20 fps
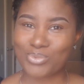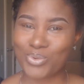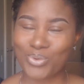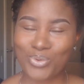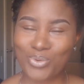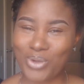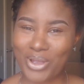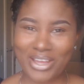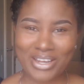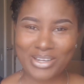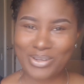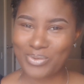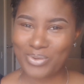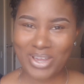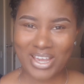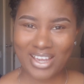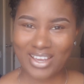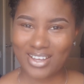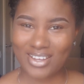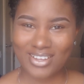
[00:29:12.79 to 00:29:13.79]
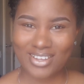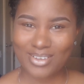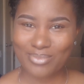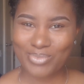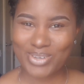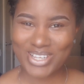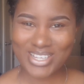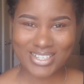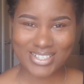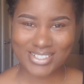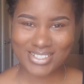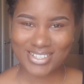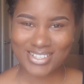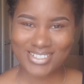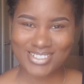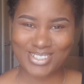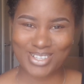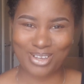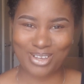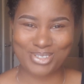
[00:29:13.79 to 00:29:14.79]
Don't go anywhere, please
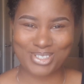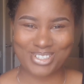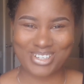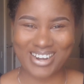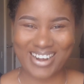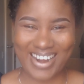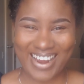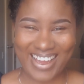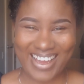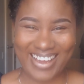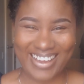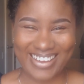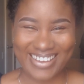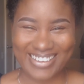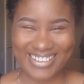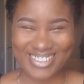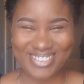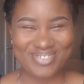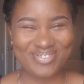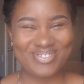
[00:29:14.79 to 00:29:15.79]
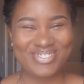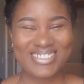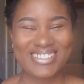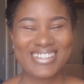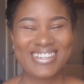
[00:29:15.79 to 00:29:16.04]
subscribe.